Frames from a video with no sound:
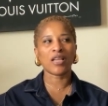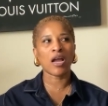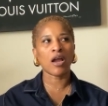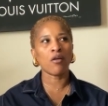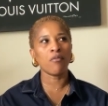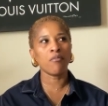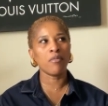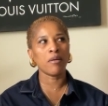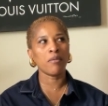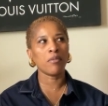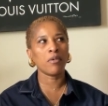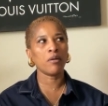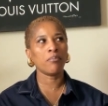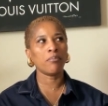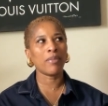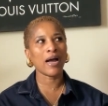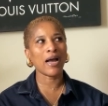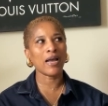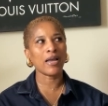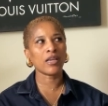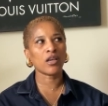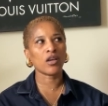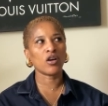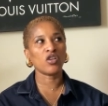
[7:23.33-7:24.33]
I remember
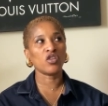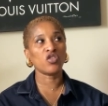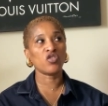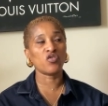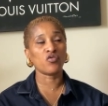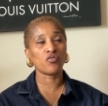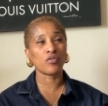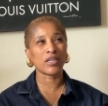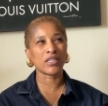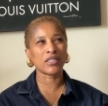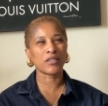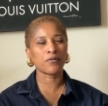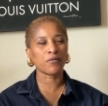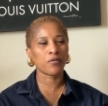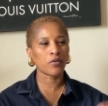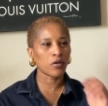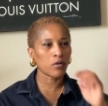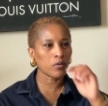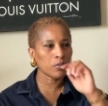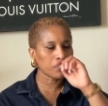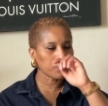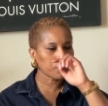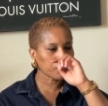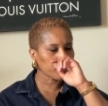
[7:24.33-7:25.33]
buying a dress
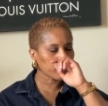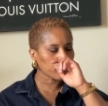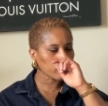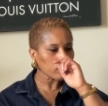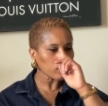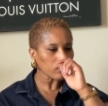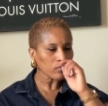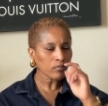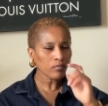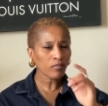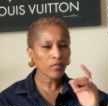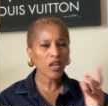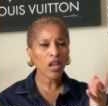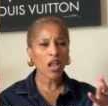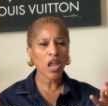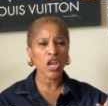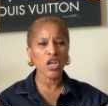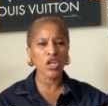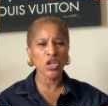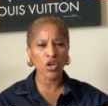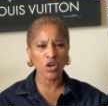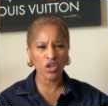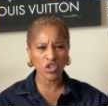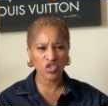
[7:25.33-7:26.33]
from
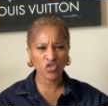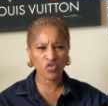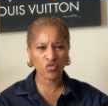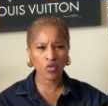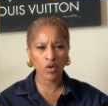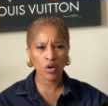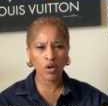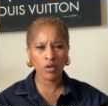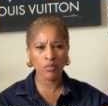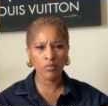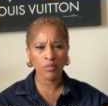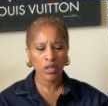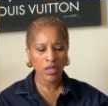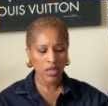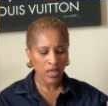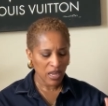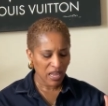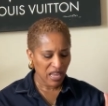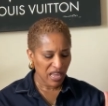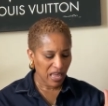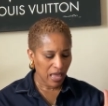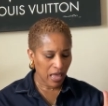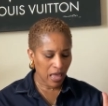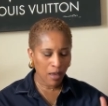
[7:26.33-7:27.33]
Nordstrom,
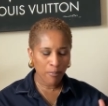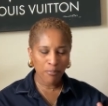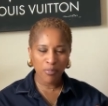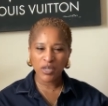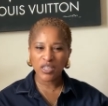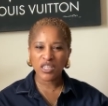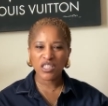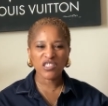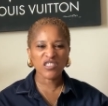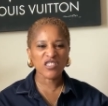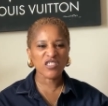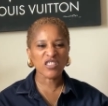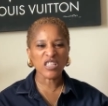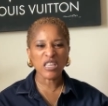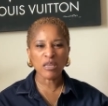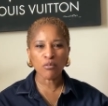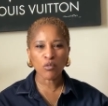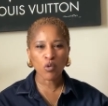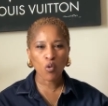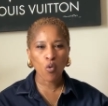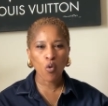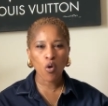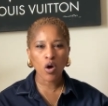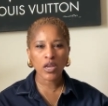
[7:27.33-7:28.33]
about the
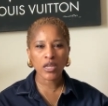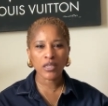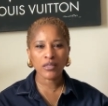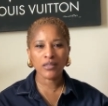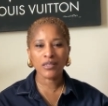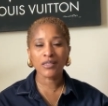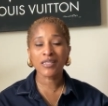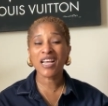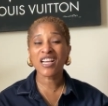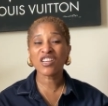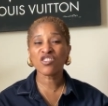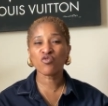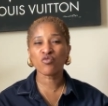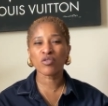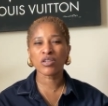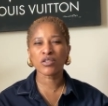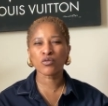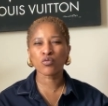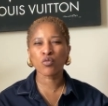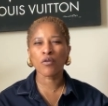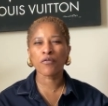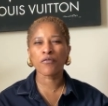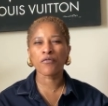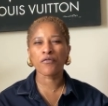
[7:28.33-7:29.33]
same quality. That
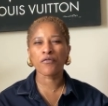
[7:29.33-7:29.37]
dress for